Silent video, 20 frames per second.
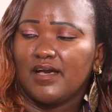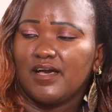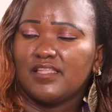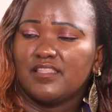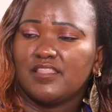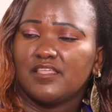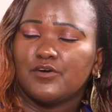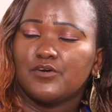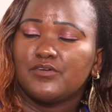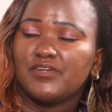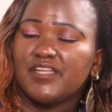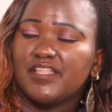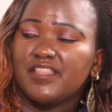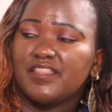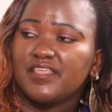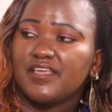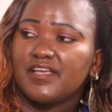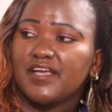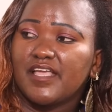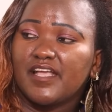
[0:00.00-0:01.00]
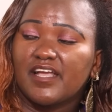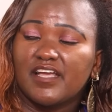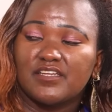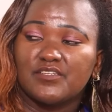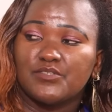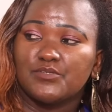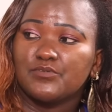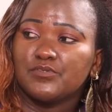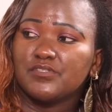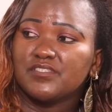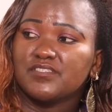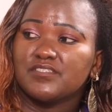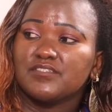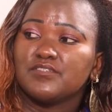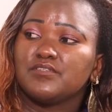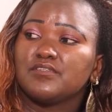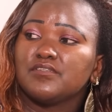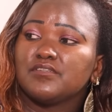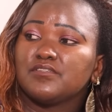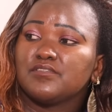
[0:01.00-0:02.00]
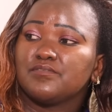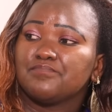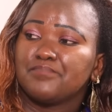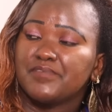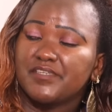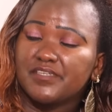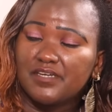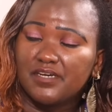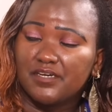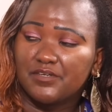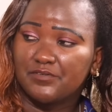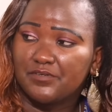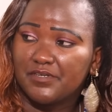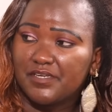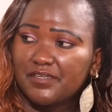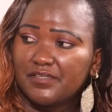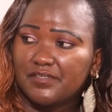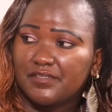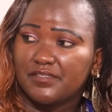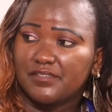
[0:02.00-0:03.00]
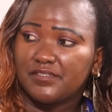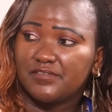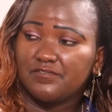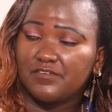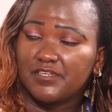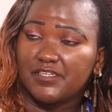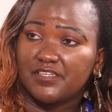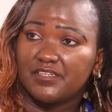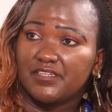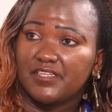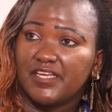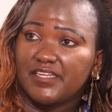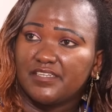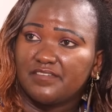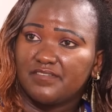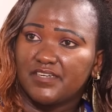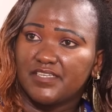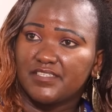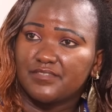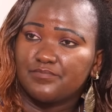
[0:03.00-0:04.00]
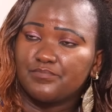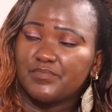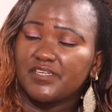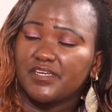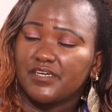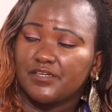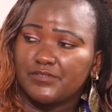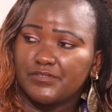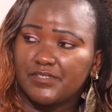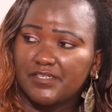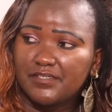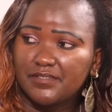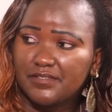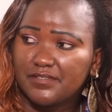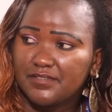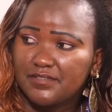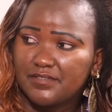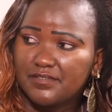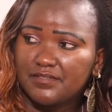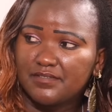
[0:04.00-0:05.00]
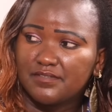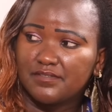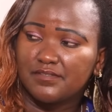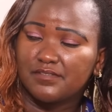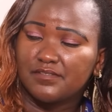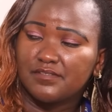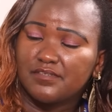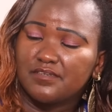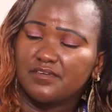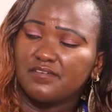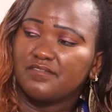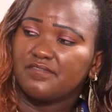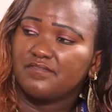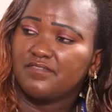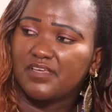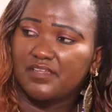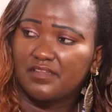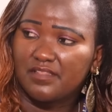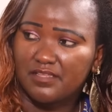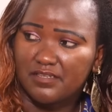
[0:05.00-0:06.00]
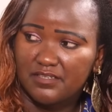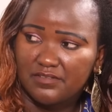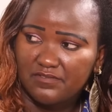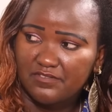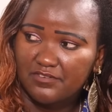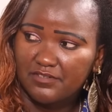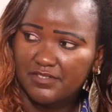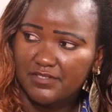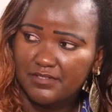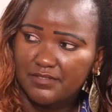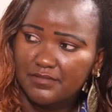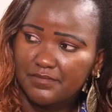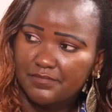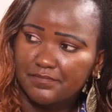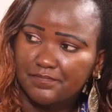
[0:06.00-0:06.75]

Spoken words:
And the only thing I can do is pick a lawyer. Divorce near device, pick a lawyer, file the divorce.